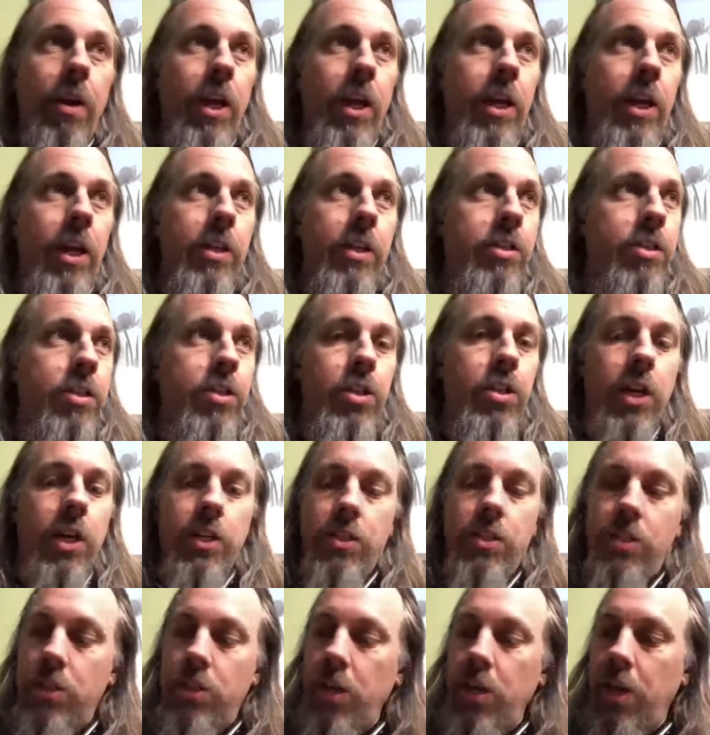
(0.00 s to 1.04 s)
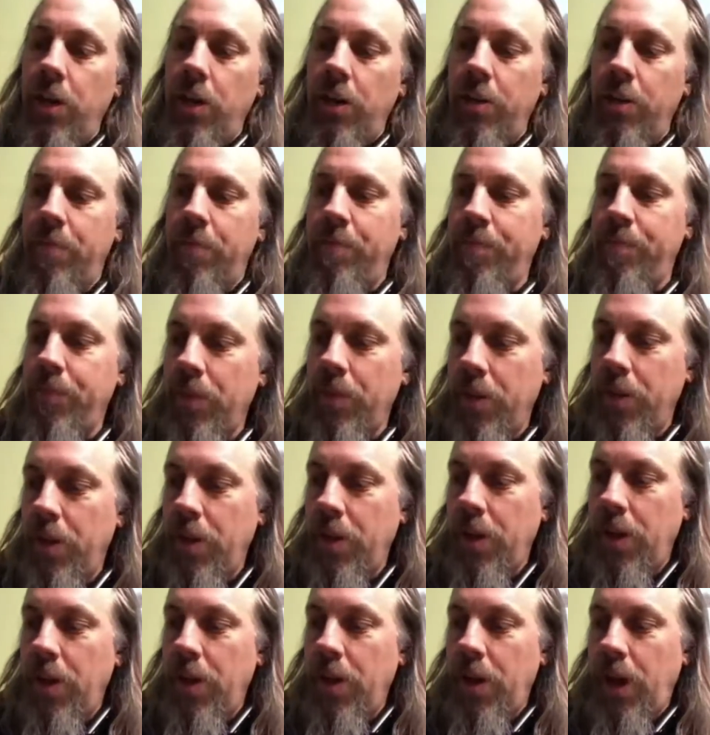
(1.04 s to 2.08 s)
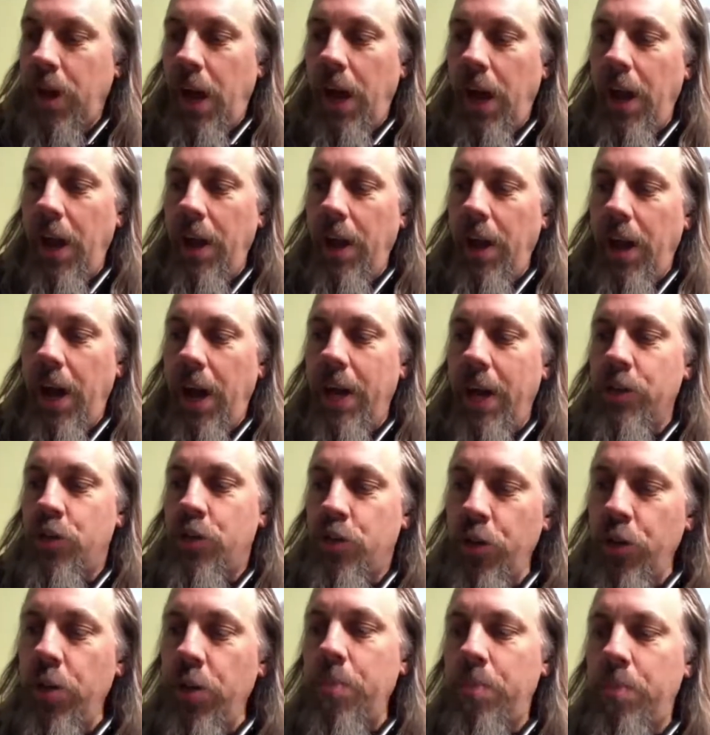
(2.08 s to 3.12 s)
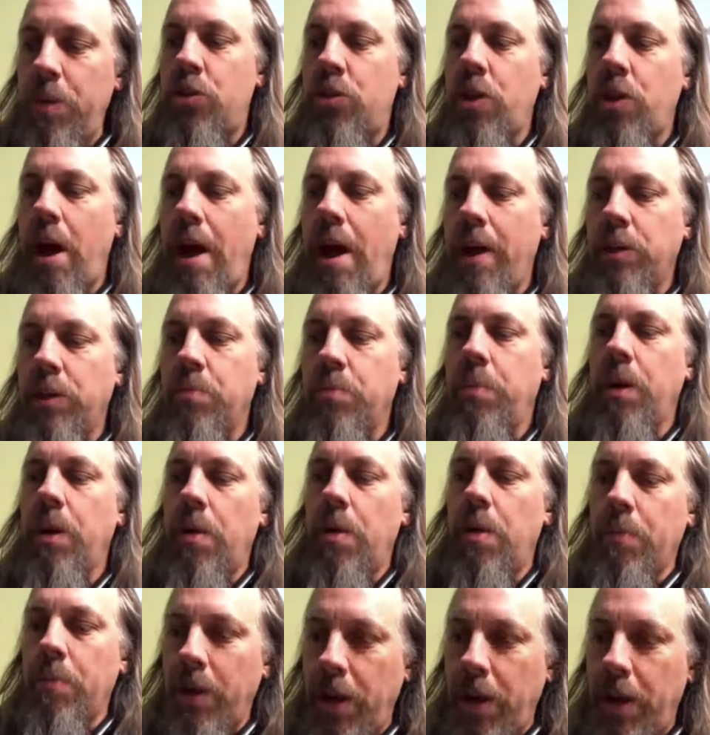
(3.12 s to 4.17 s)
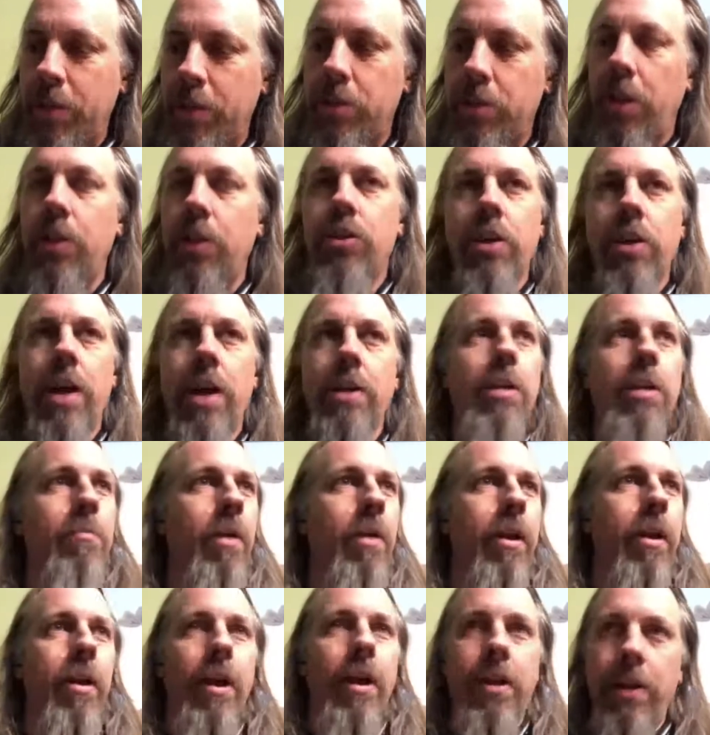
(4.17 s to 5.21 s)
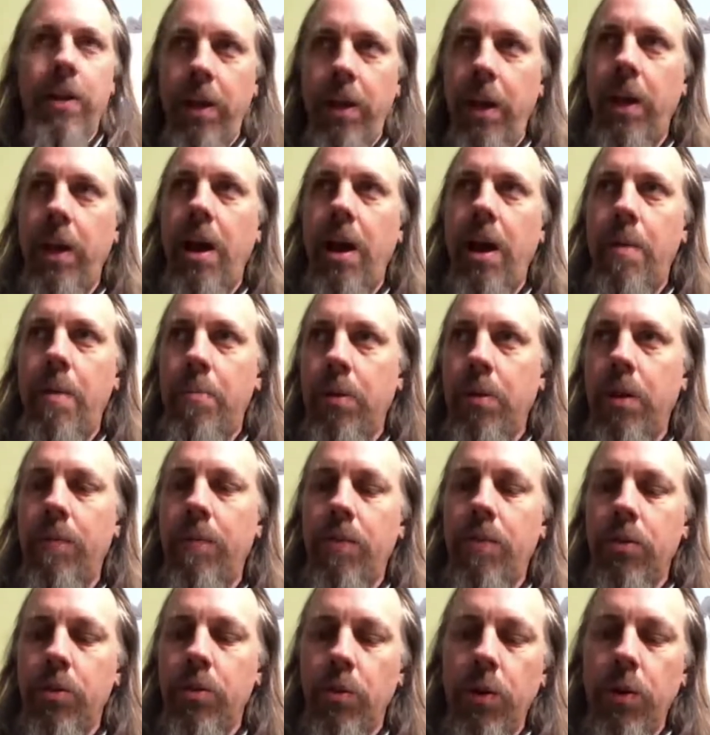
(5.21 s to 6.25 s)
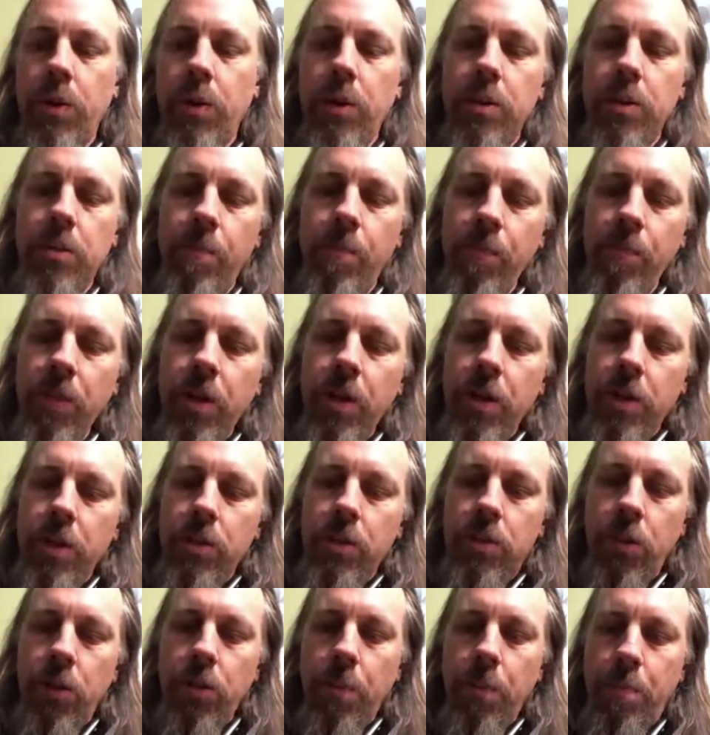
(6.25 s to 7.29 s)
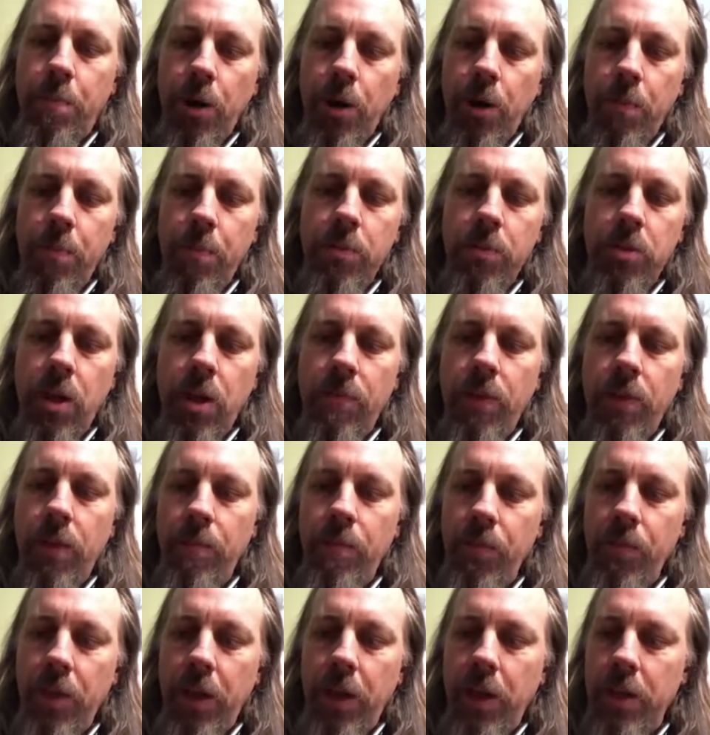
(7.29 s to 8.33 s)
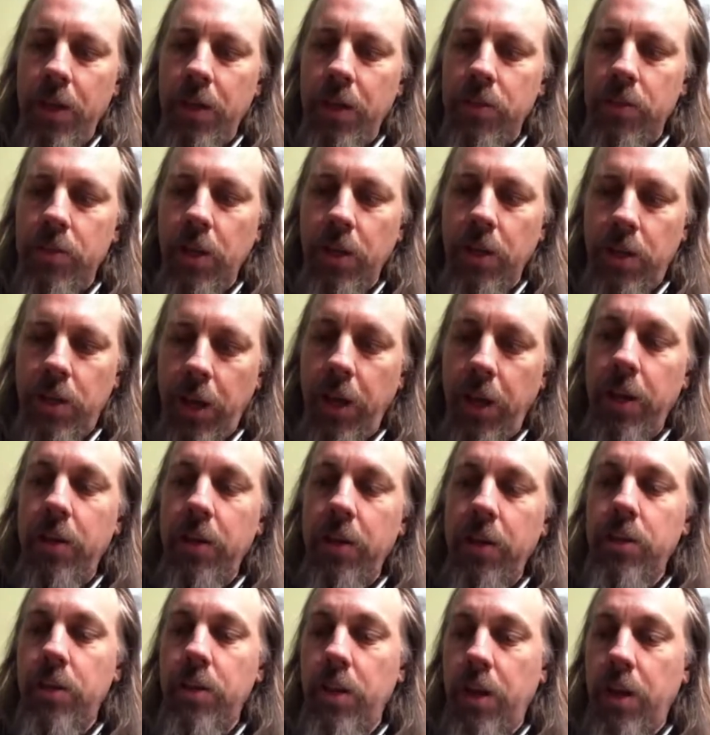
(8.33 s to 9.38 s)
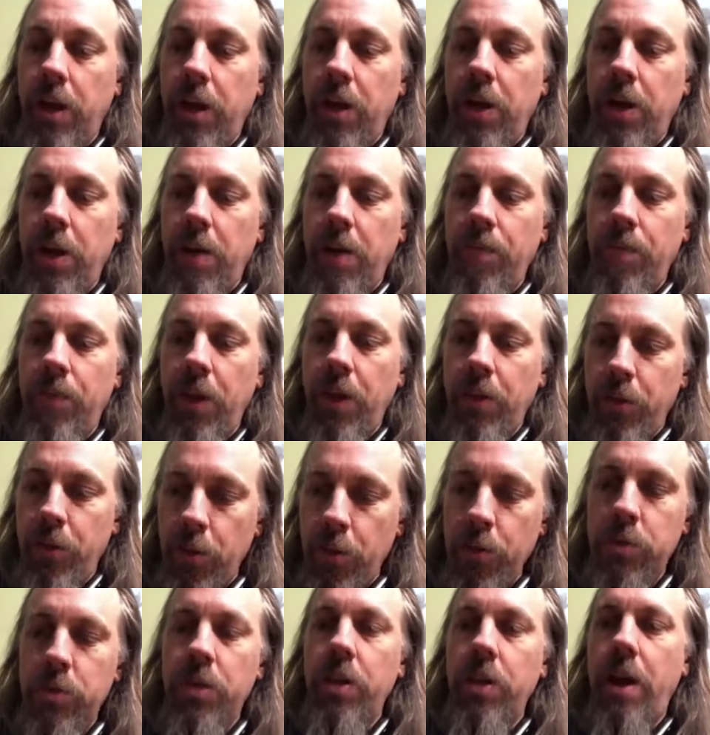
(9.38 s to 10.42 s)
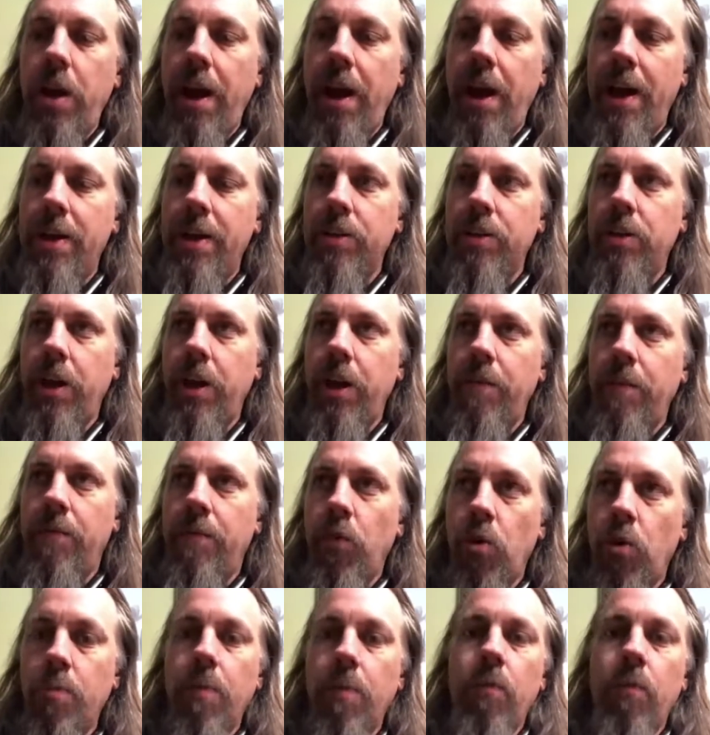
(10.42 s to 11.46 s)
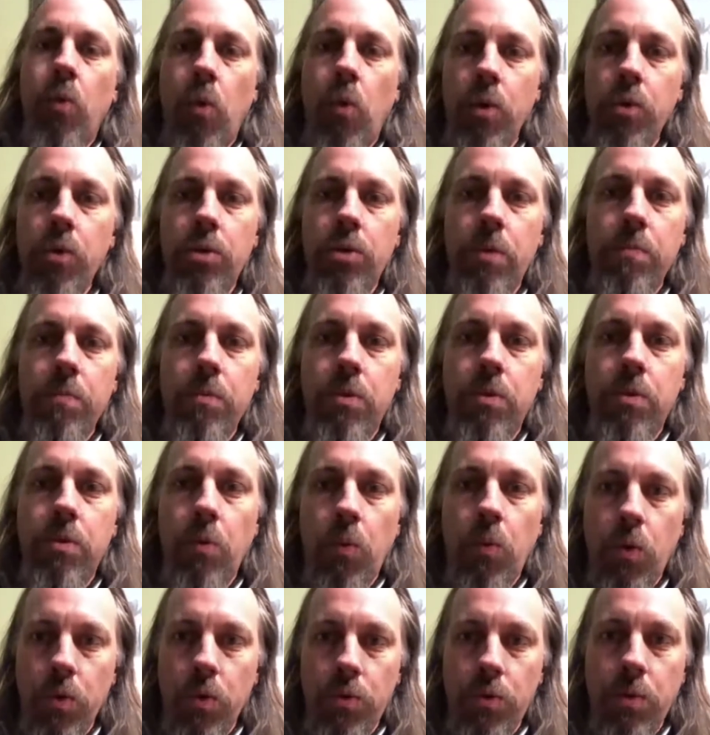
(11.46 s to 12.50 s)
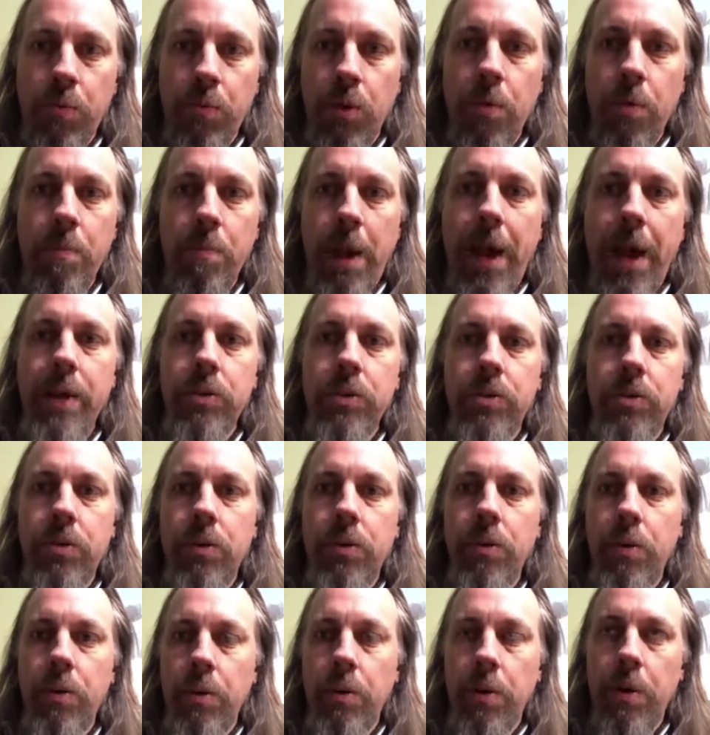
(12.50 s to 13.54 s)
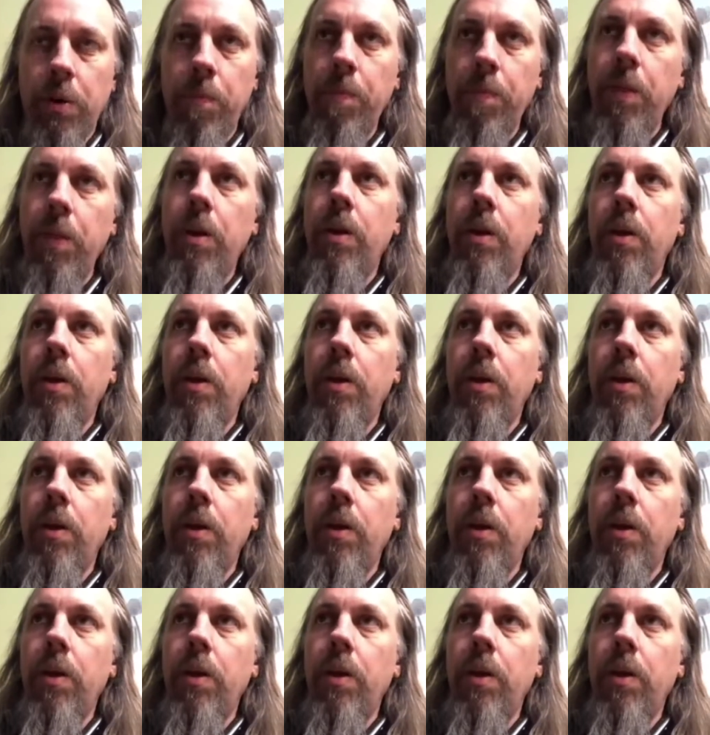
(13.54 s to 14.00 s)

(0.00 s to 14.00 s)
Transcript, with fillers: It's just, um, I, I shouldn't be shocked, but I'm constantly shocked. I'm like, I cannot believe they're doing this. So the purpose of it is, again, uh, they use it as a form of worship, to worship their master, you know,